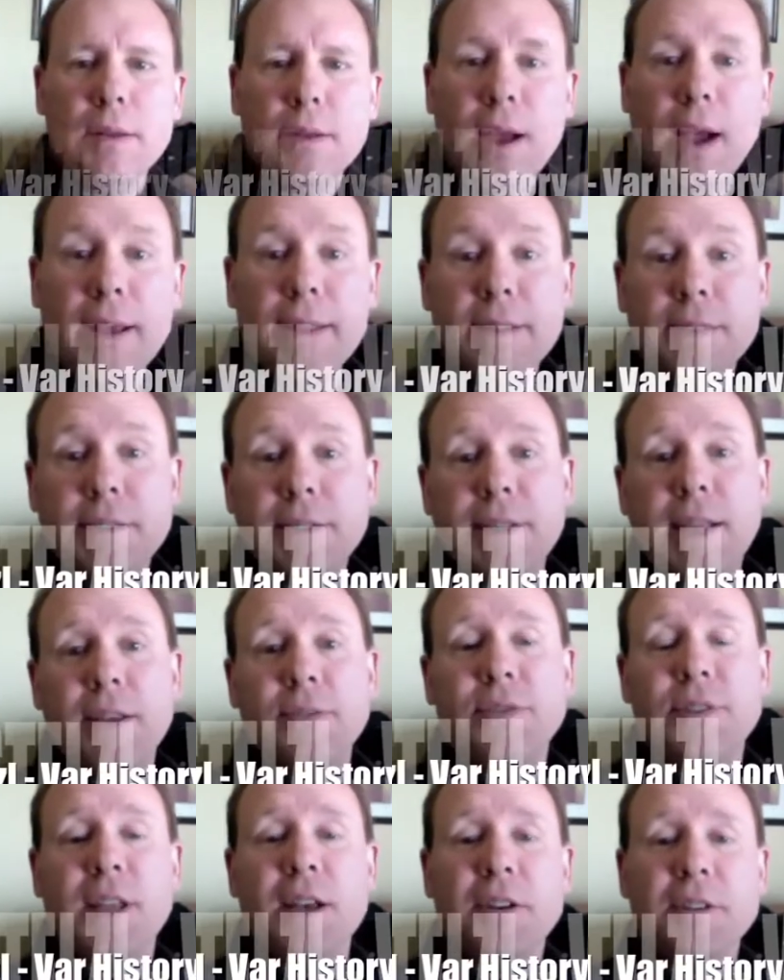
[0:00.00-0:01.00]
Hi, this is
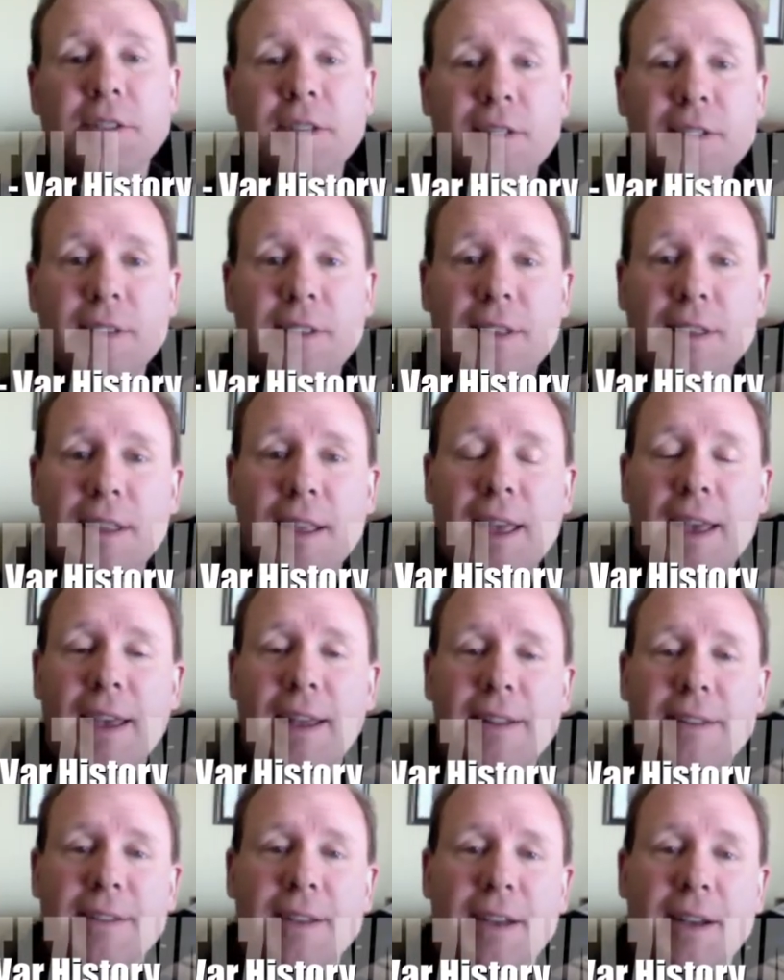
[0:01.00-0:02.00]
Dave Stelzl,
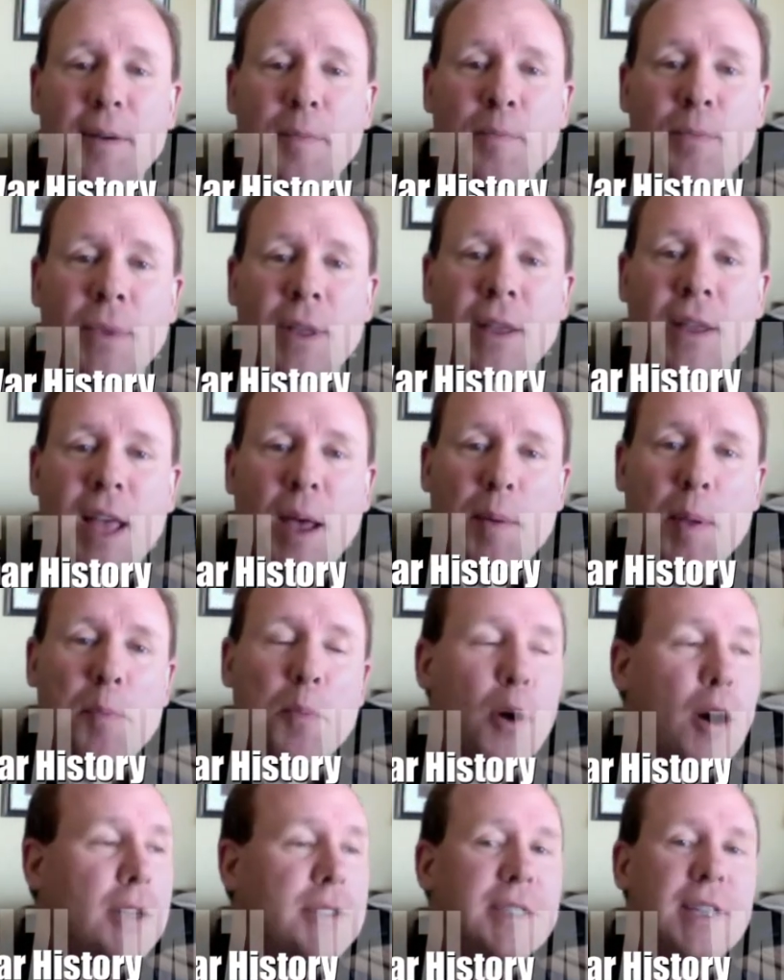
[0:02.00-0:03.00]
and I'm in
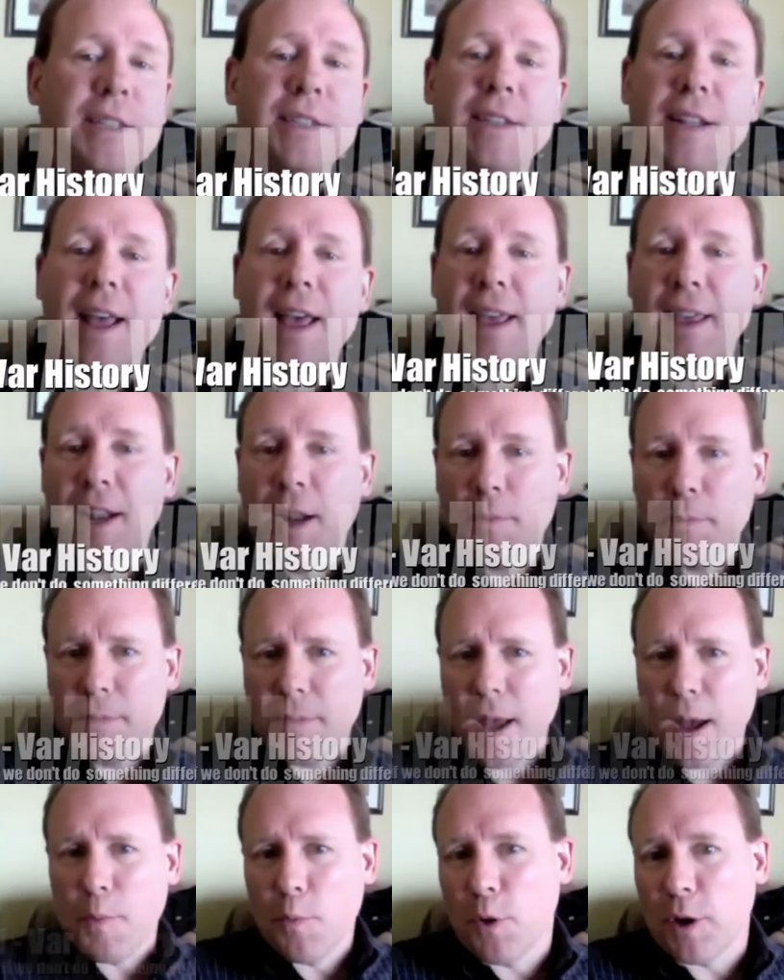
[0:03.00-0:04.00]
Boston today, and
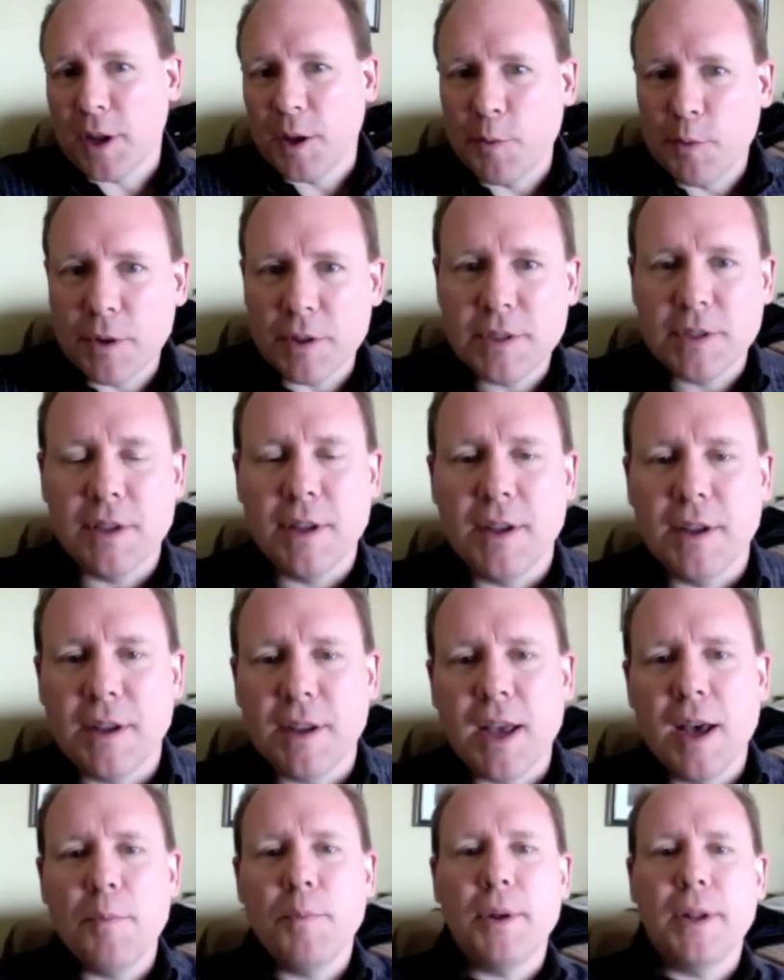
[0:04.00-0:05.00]
I'm working with a
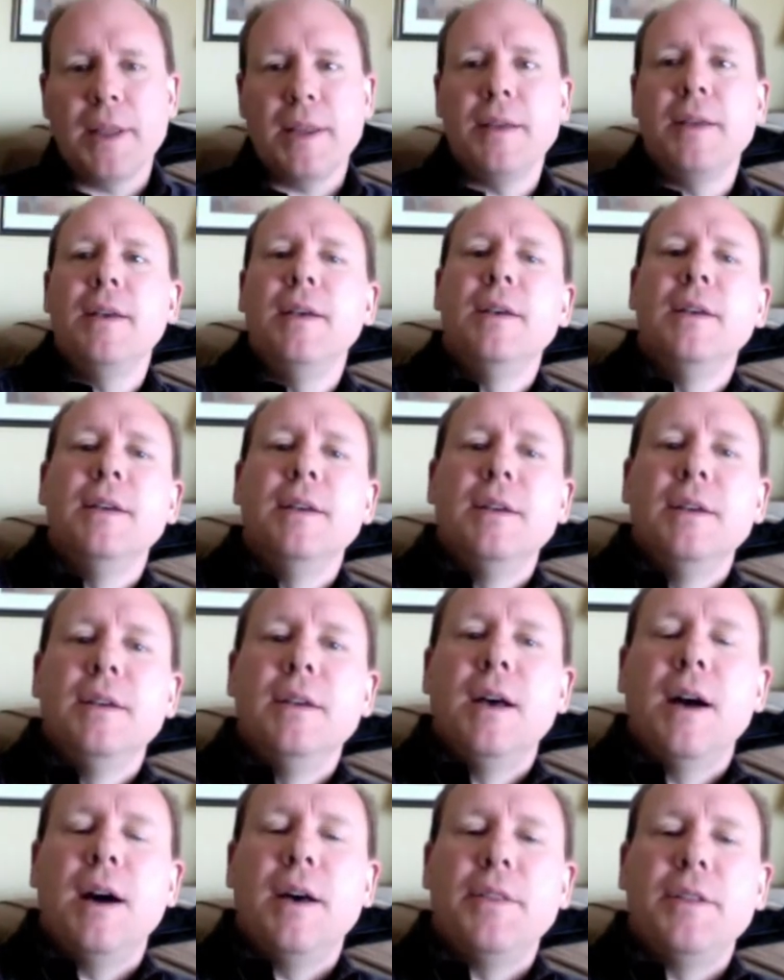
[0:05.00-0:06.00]
company
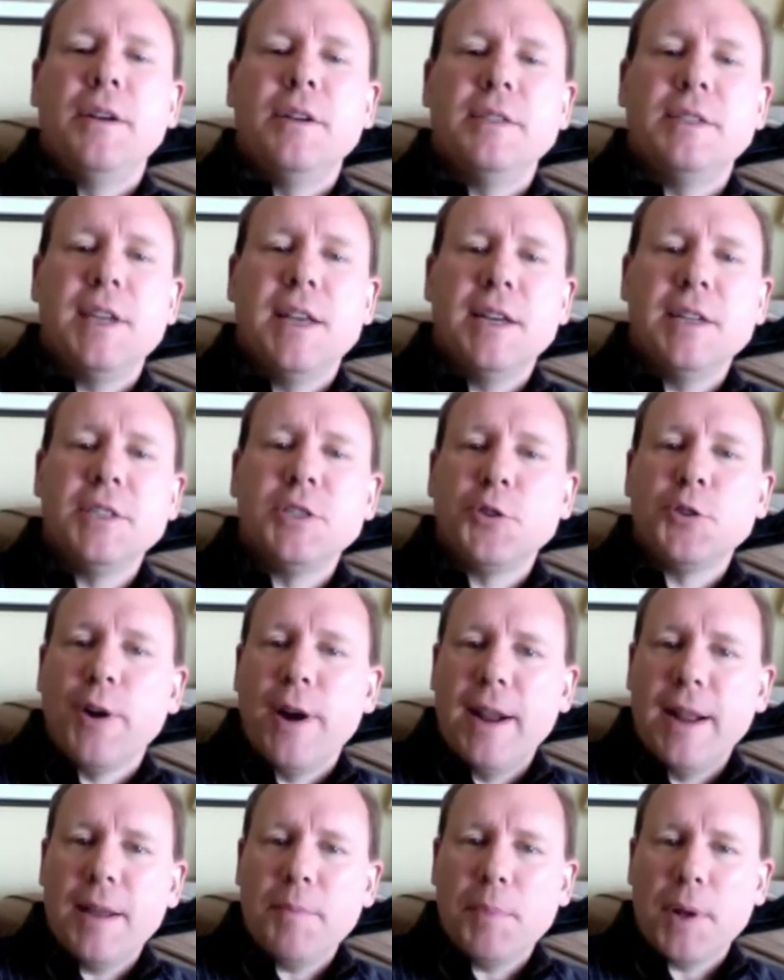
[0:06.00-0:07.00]
on their sales
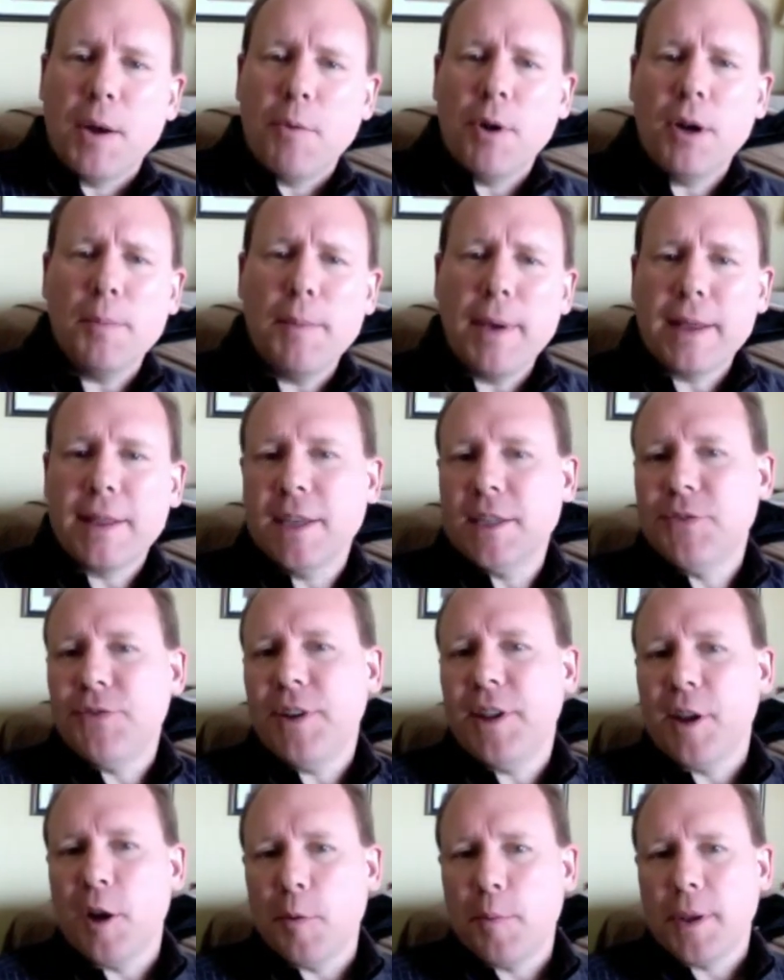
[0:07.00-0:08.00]
training. But I want to make this
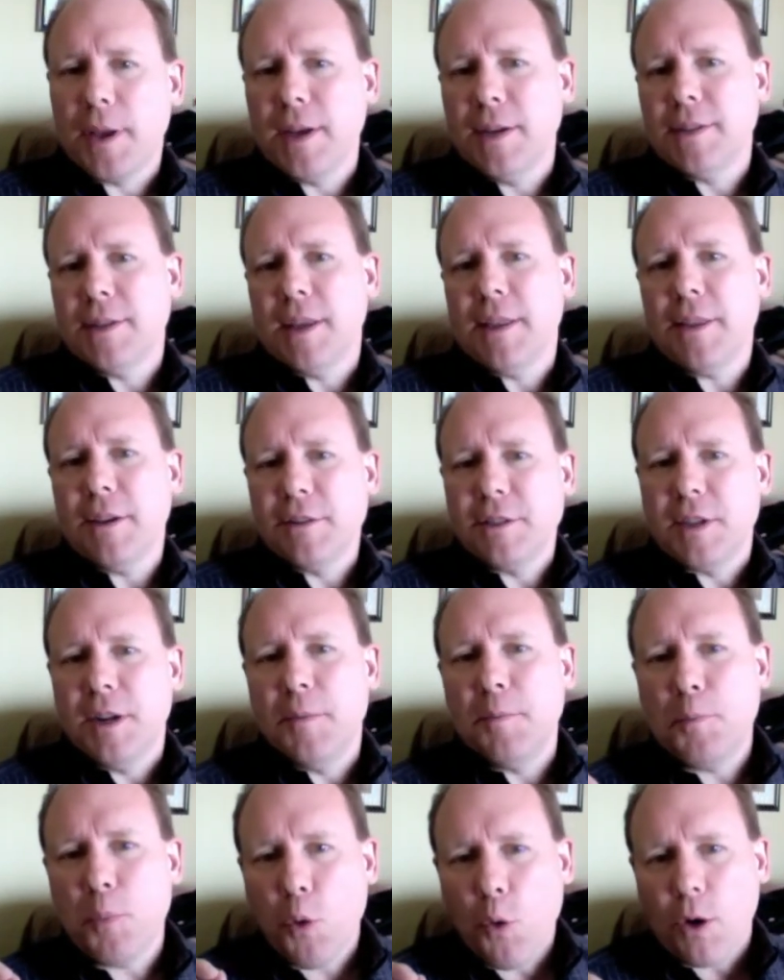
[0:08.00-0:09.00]
video because there's an
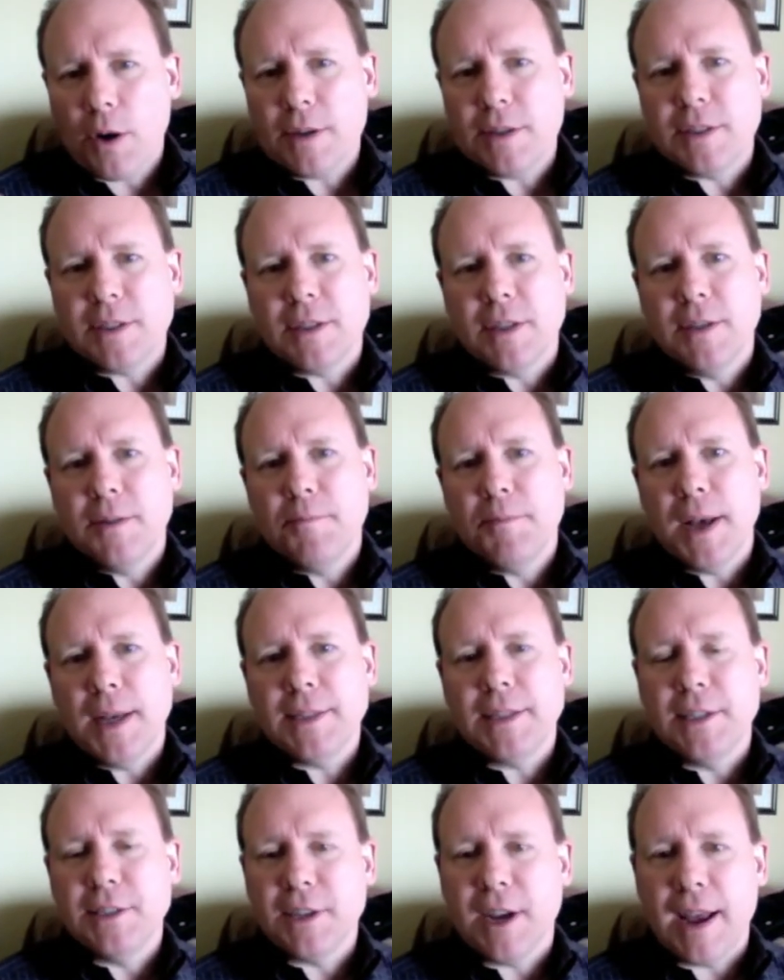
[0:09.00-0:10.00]
important
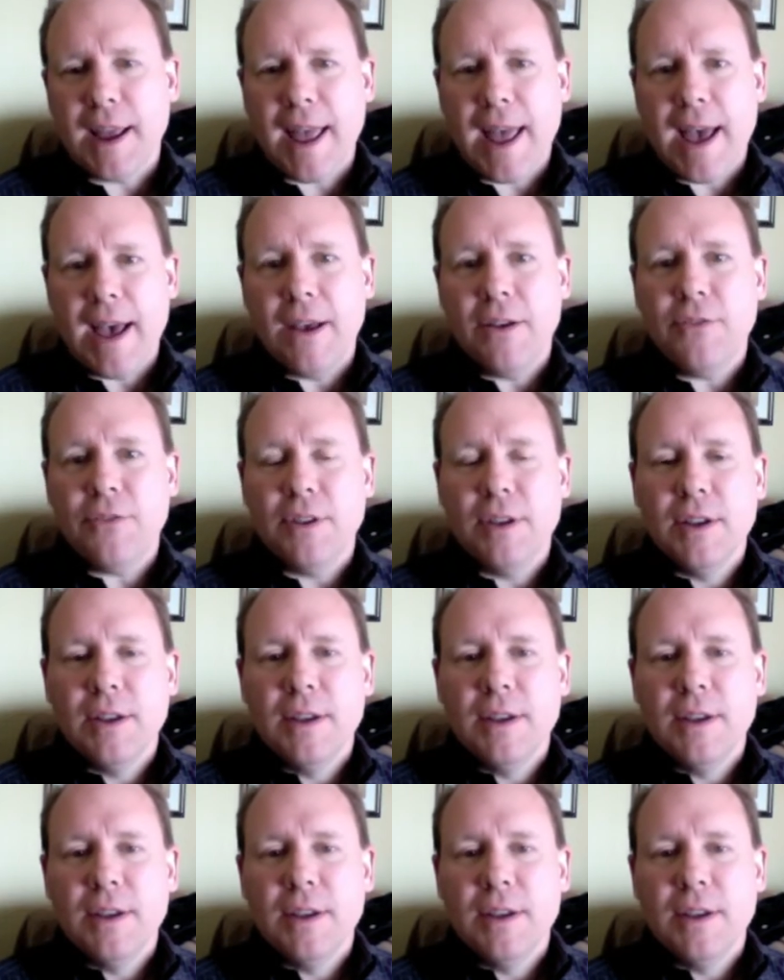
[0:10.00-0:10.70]
message I have,